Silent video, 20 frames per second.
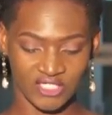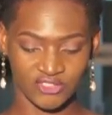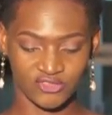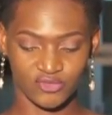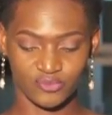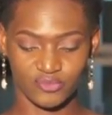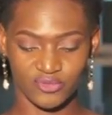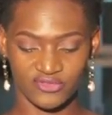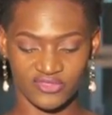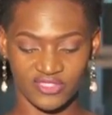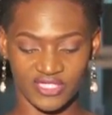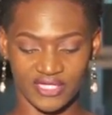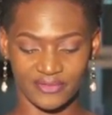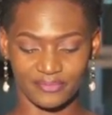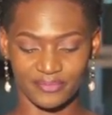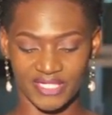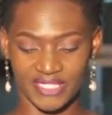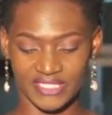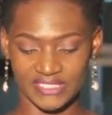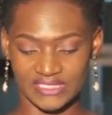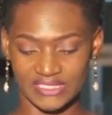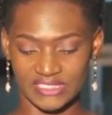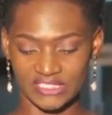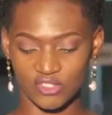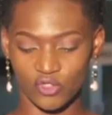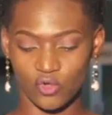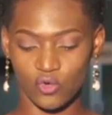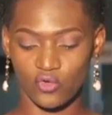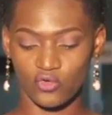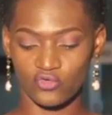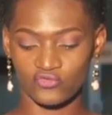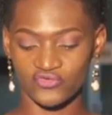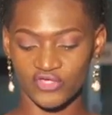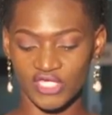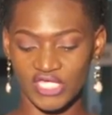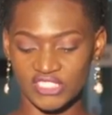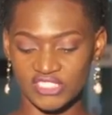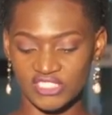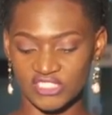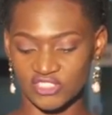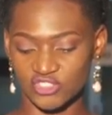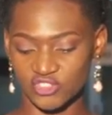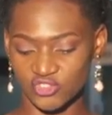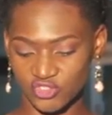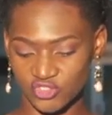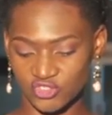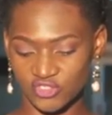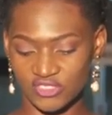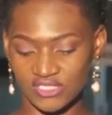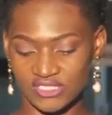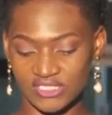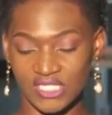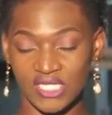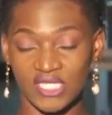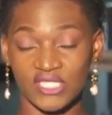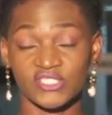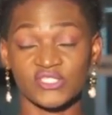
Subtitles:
to build the capacity of institutions